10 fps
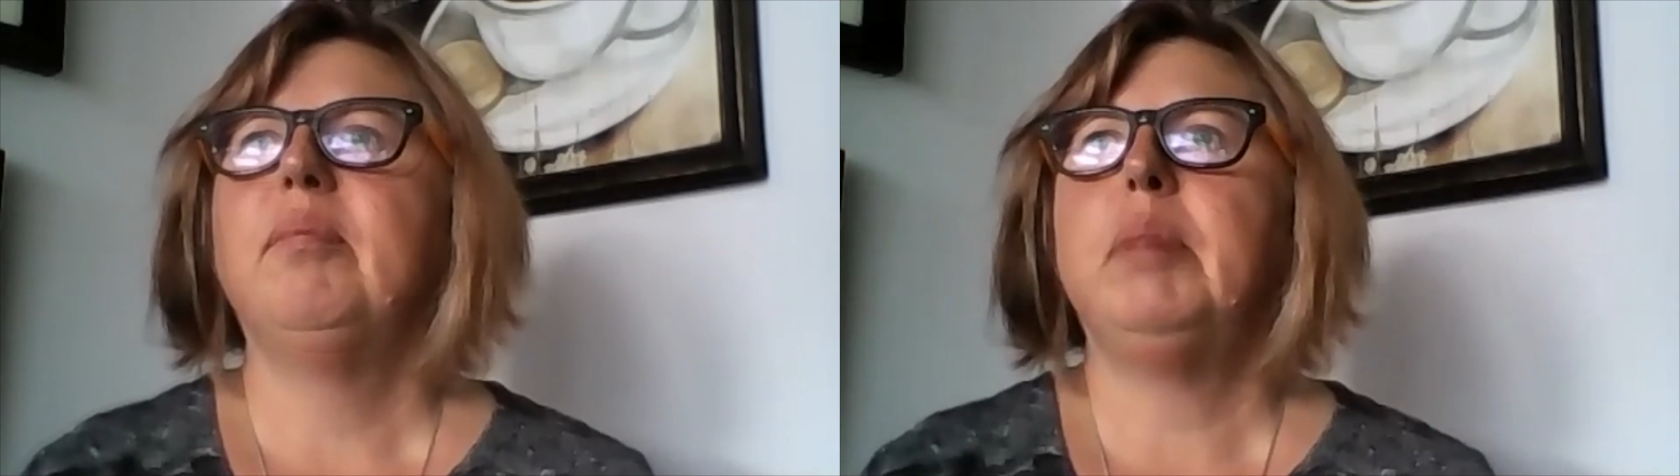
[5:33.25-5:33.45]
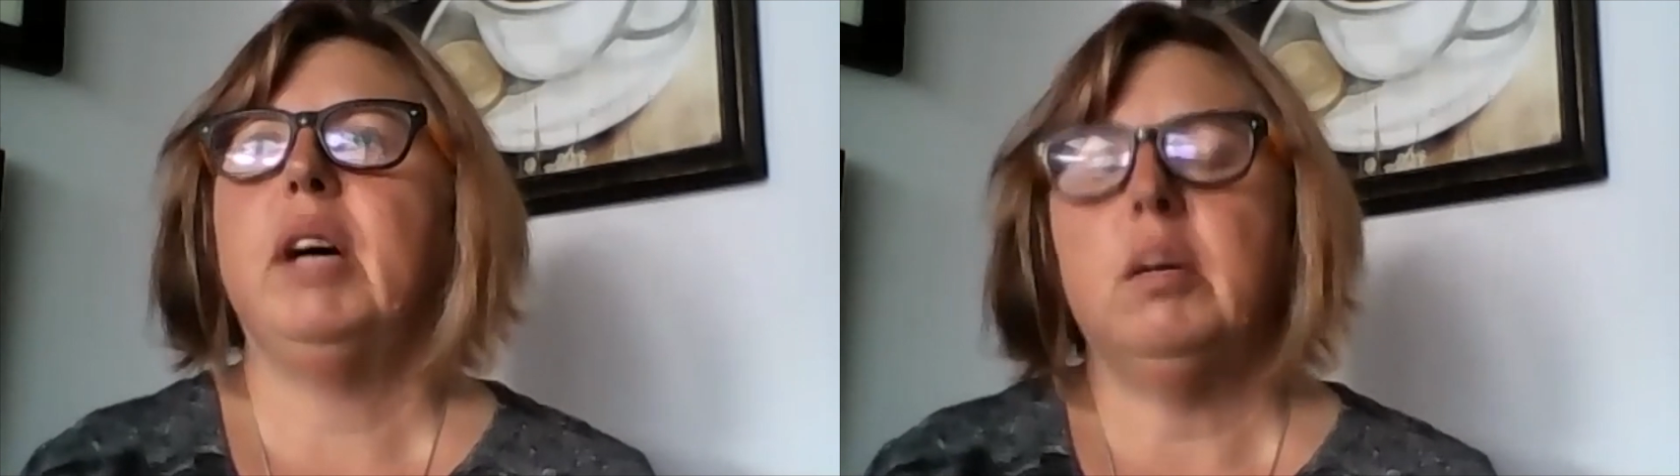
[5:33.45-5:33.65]

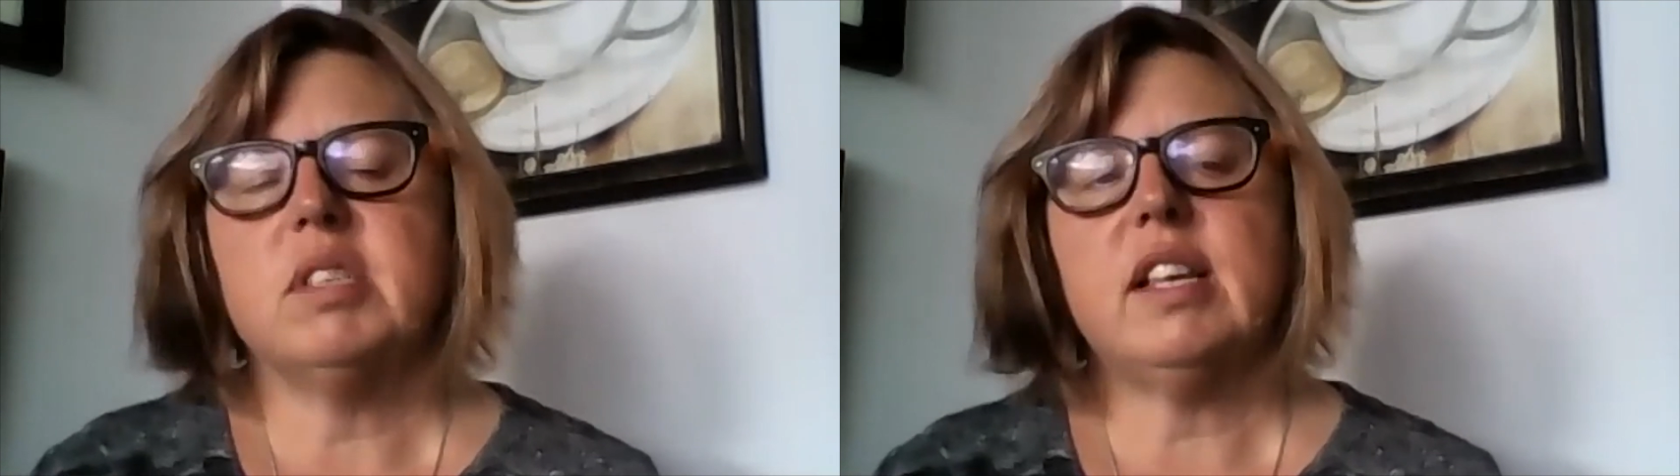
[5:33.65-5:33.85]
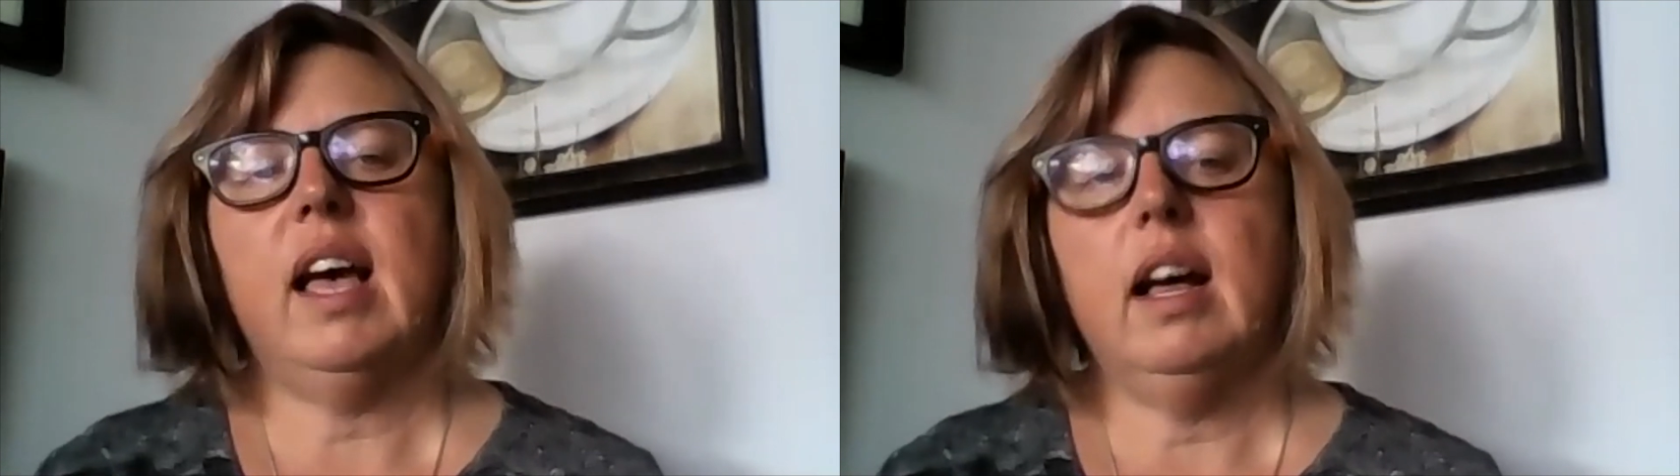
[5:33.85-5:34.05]
But it was
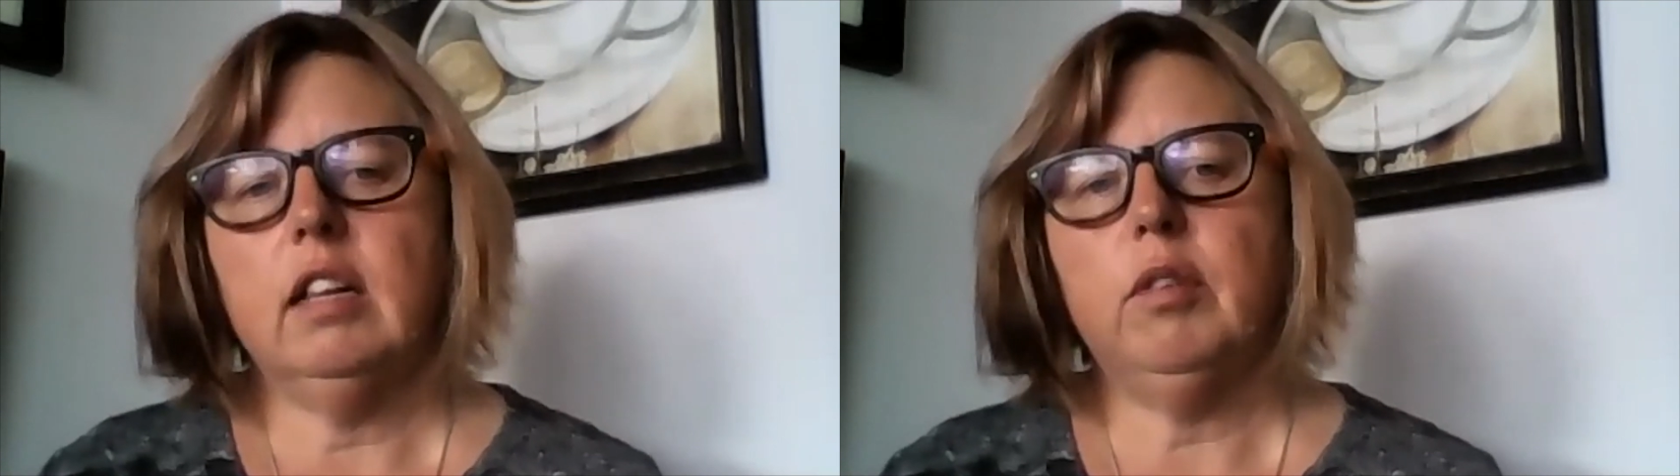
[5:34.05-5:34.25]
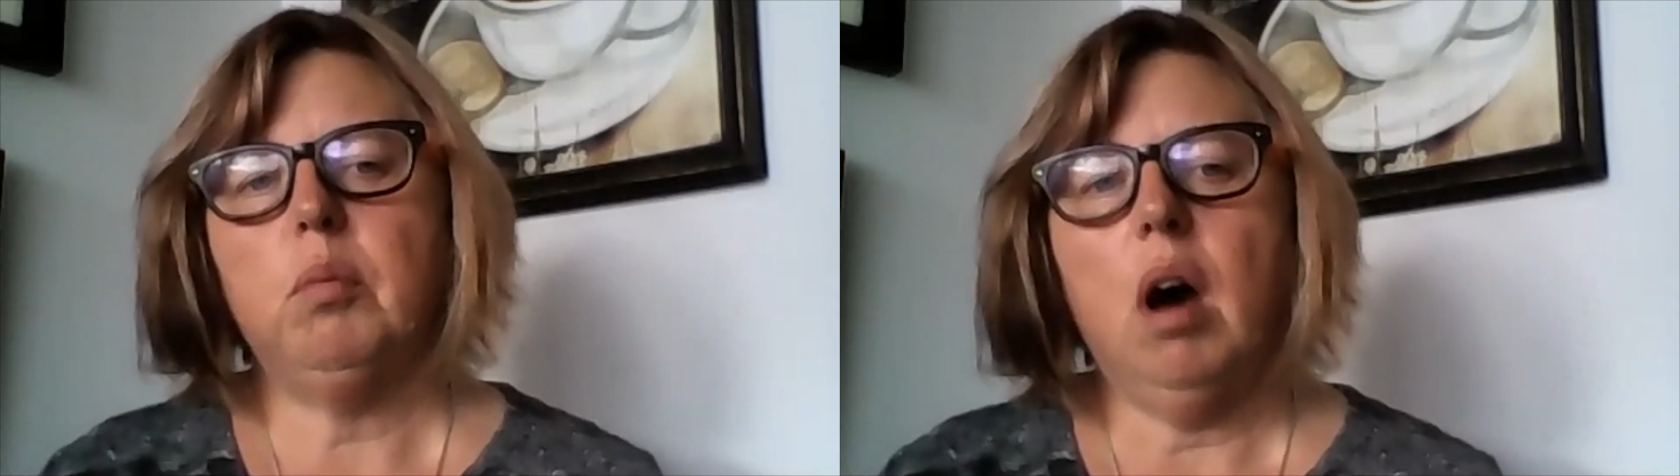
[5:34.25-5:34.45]
a hell
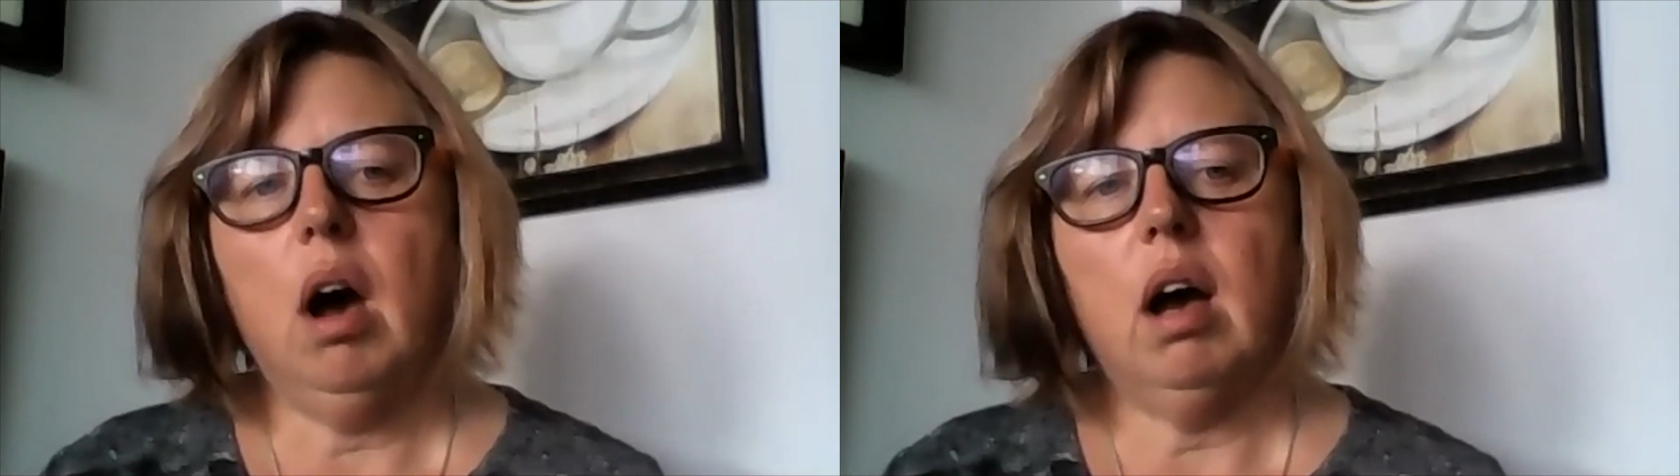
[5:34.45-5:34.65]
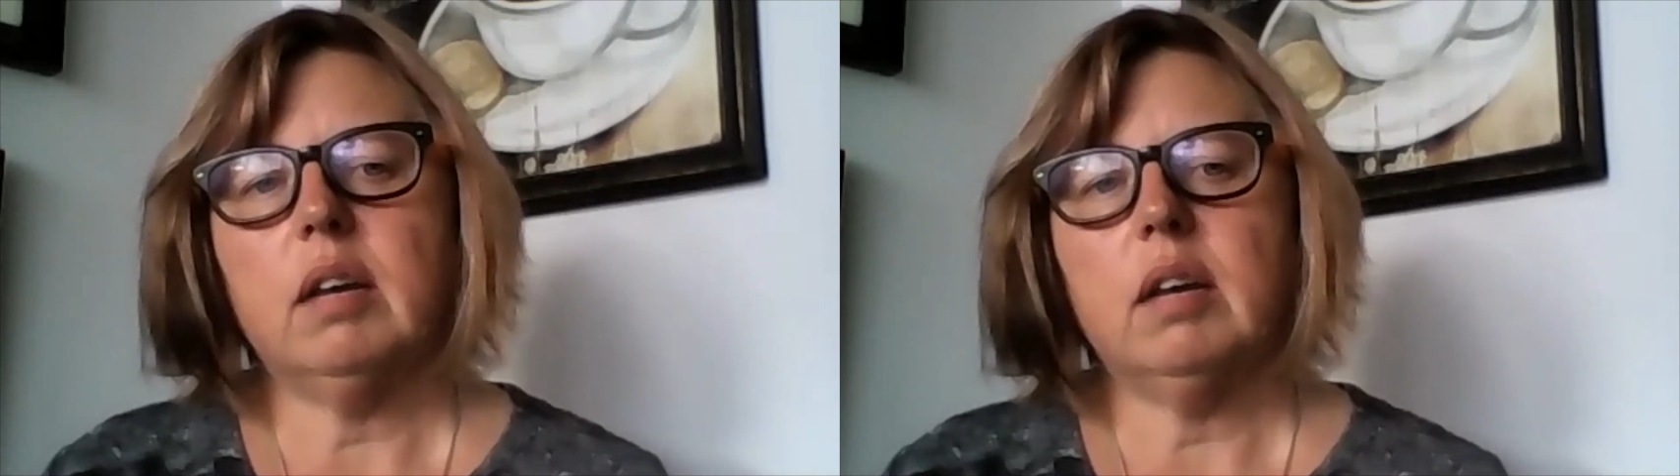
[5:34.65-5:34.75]
of a walk.